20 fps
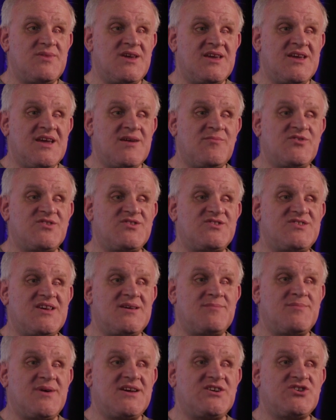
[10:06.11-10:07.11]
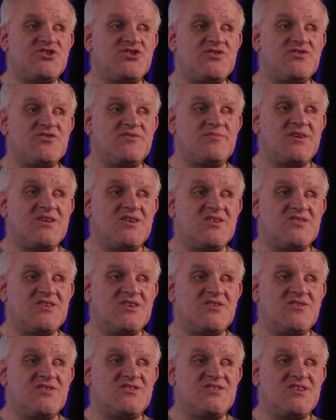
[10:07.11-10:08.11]
being able to take pictures, because I
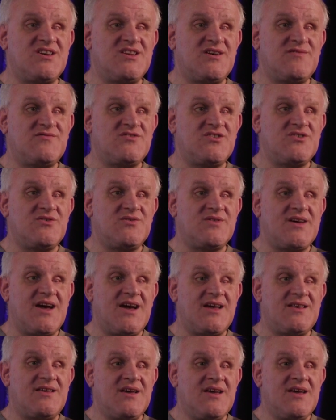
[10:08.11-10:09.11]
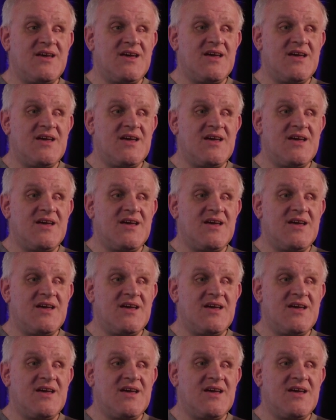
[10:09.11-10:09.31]
could see enough to do that.